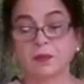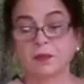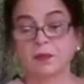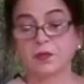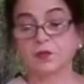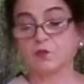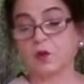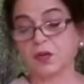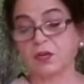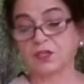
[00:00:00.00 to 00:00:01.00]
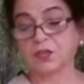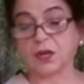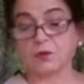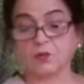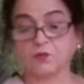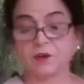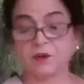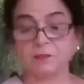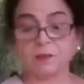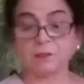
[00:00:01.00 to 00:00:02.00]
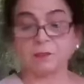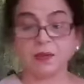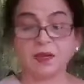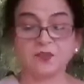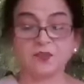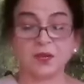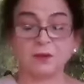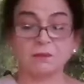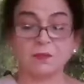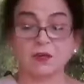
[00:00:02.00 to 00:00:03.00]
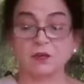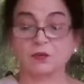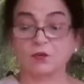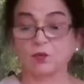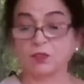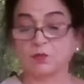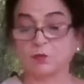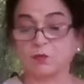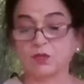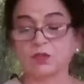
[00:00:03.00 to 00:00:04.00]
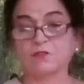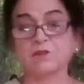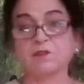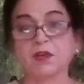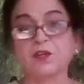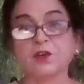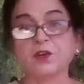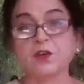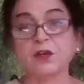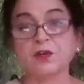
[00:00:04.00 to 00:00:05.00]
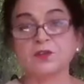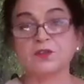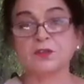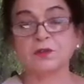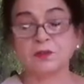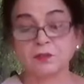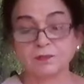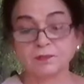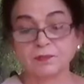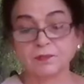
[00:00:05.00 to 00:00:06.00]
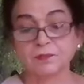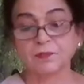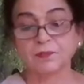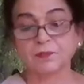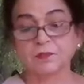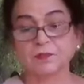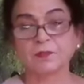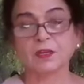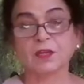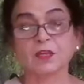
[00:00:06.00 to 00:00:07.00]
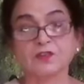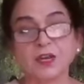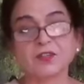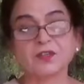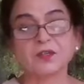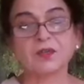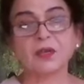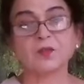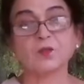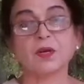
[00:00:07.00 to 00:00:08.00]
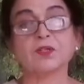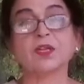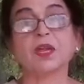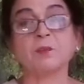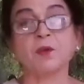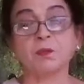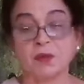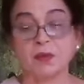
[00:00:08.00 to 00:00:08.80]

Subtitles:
It wanders down from the brain stem and controls most of the vital organs in the chest as well as the abdomen.